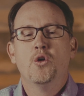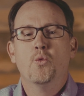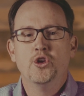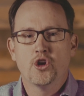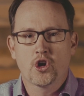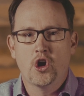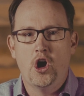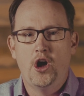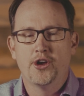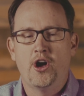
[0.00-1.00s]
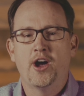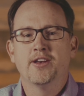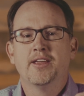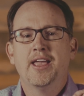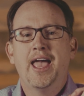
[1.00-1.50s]
When you're called
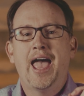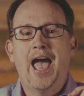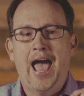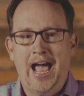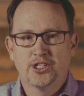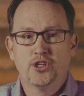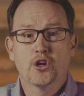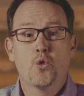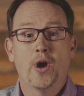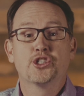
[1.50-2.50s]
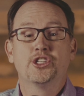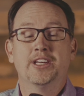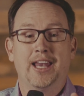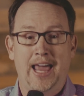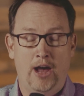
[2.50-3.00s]
on, ask your
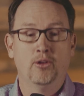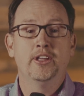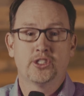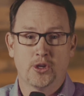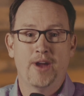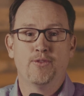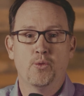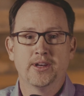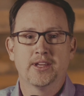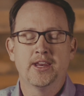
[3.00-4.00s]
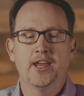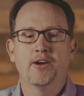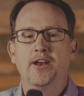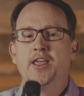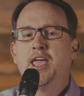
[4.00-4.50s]
question loudly so everyone can
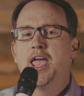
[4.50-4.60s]
hear it,